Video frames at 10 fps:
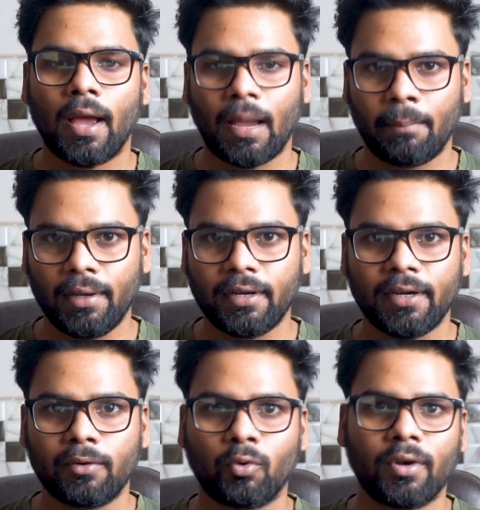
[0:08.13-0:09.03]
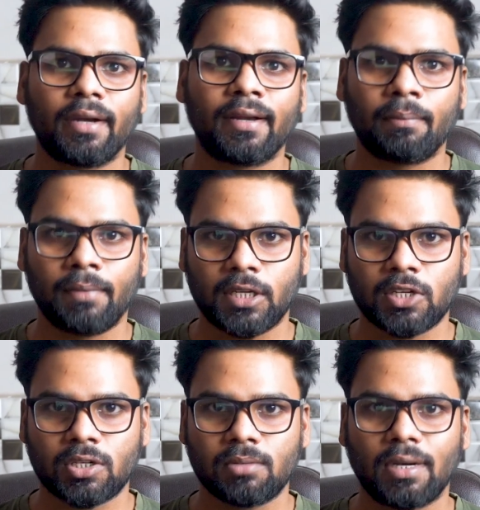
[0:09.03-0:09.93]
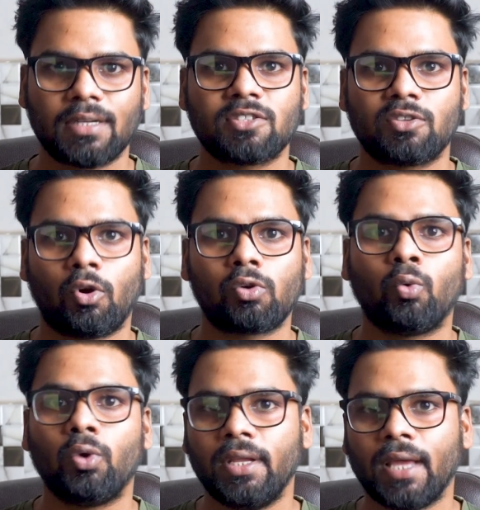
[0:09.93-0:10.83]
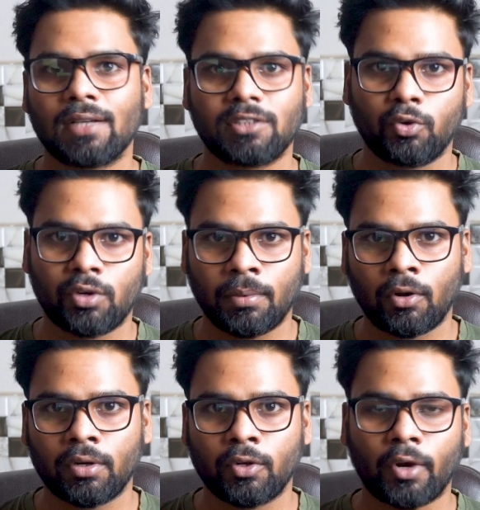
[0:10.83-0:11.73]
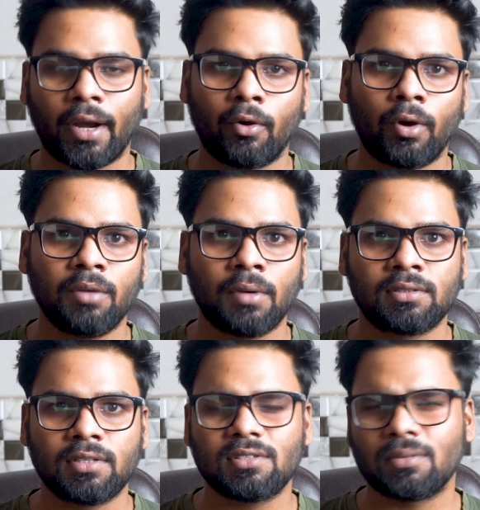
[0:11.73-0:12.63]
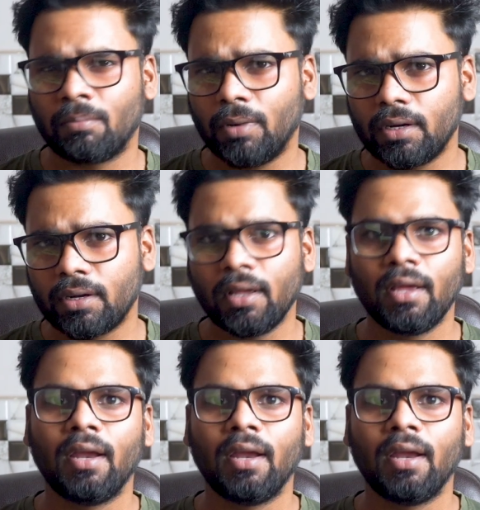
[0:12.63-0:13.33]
ability to create an application that is not only executable on your Android devices, but